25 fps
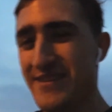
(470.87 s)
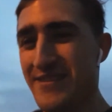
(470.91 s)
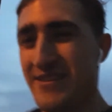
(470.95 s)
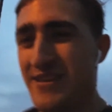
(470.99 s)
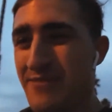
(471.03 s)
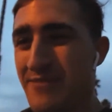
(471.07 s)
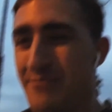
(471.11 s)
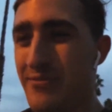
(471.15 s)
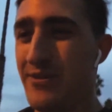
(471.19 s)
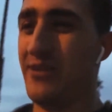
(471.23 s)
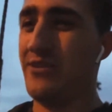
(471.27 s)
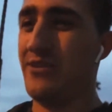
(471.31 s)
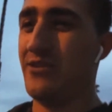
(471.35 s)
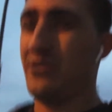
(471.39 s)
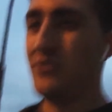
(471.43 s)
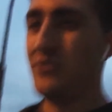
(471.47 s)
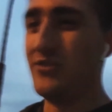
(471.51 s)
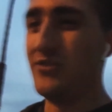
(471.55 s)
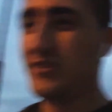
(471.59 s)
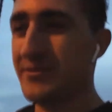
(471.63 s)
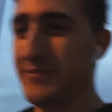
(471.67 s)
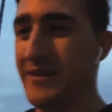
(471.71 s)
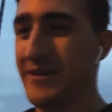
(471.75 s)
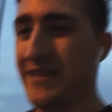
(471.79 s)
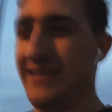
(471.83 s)
But
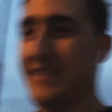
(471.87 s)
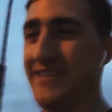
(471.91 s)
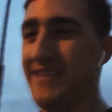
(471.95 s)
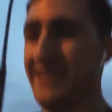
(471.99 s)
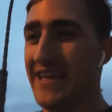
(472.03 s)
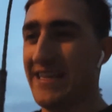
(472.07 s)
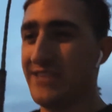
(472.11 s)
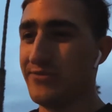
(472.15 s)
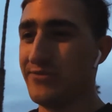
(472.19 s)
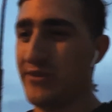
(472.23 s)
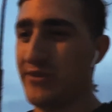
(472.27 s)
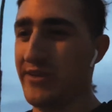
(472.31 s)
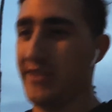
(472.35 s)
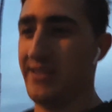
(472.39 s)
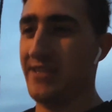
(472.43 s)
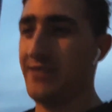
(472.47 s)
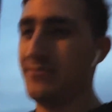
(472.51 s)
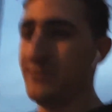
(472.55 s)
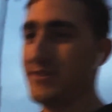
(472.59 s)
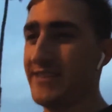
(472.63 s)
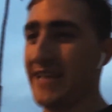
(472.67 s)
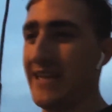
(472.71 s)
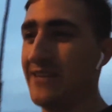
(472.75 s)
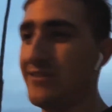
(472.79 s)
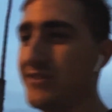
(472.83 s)
ultimately, that's what it comes
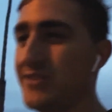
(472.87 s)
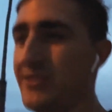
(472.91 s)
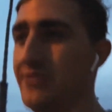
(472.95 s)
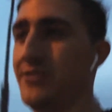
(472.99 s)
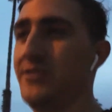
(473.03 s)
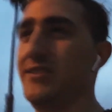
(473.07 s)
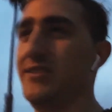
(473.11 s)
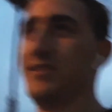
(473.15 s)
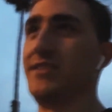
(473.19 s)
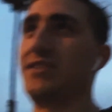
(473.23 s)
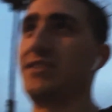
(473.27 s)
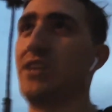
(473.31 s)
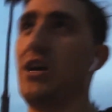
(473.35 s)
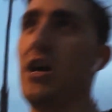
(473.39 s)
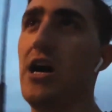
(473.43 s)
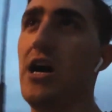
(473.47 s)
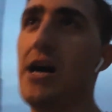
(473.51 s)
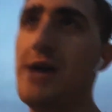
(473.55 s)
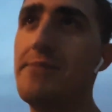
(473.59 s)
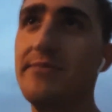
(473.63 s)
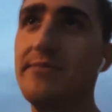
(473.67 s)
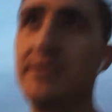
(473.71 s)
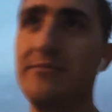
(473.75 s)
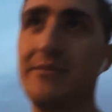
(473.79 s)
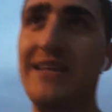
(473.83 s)
down to, is just
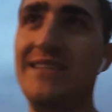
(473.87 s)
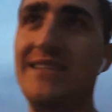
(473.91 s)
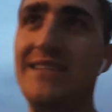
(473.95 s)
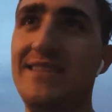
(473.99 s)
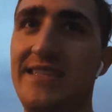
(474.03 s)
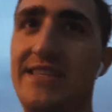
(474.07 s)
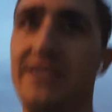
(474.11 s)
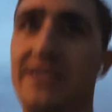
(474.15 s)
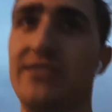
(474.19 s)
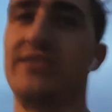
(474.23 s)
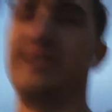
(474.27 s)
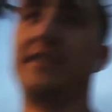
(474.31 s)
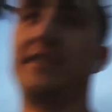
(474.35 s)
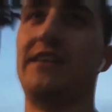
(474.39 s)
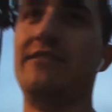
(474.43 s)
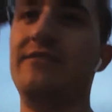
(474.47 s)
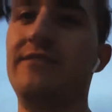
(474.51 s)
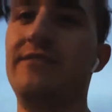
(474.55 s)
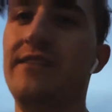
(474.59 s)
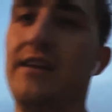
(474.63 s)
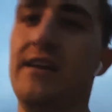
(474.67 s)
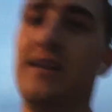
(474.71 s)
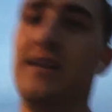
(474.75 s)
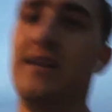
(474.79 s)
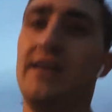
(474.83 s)
optimizing yourself
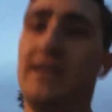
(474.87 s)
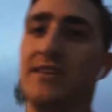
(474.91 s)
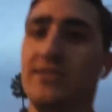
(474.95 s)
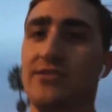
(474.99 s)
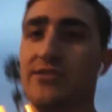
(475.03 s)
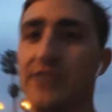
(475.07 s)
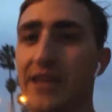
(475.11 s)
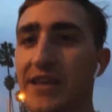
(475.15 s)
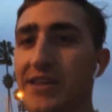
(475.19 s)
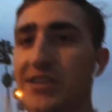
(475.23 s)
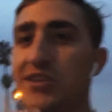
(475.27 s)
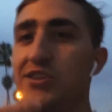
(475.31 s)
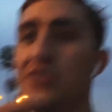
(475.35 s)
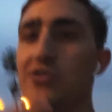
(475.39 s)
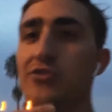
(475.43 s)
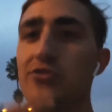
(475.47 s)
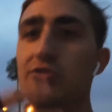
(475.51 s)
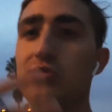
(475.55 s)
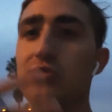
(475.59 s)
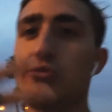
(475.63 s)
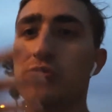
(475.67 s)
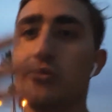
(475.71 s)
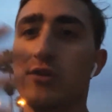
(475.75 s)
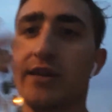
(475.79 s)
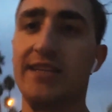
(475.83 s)
so that you
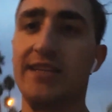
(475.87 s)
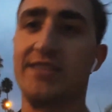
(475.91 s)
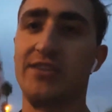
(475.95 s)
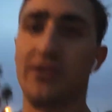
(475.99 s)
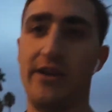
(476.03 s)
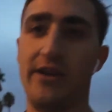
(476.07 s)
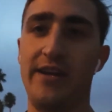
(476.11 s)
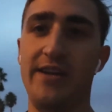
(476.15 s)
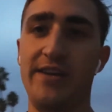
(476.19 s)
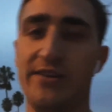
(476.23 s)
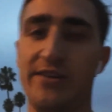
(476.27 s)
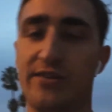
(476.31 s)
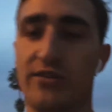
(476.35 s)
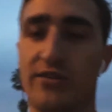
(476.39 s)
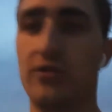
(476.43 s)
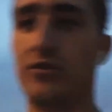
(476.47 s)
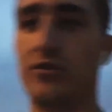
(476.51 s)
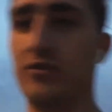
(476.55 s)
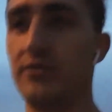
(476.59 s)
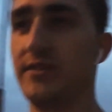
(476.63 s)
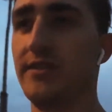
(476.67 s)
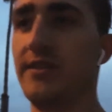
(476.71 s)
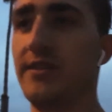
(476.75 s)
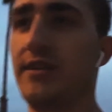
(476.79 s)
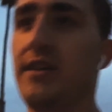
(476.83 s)
can start hitting your
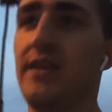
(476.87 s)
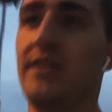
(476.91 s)
goals,